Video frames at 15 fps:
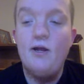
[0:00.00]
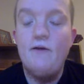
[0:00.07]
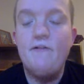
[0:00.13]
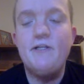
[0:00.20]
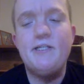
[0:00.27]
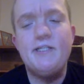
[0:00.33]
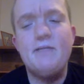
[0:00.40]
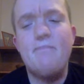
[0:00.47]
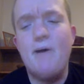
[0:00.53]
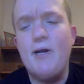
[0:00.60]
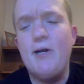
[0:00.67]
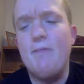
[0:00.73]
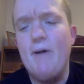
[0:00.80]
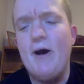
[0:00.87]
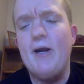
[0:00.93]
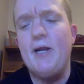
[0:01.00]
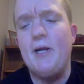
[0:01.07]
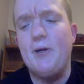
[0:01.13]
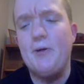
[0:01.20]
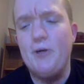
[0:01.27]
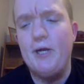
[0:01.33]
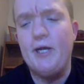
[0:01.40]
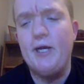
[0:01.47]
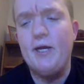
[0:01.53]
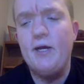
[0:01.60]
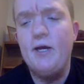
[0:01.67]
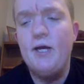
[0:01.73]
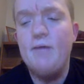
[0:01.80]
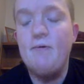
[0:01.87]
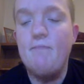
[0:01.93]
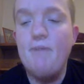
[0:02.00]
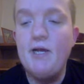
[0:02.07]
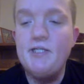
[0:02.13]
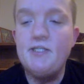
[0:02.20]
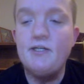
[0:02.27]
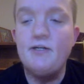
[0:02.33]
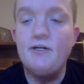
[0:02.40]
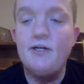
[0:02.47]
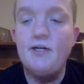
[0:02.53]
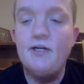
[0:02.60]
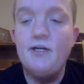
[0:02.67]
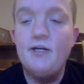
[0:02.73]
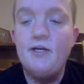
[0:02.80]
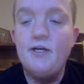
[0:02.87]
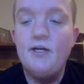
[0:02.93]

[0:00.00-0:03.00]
This is a better pun in Greek, but basically,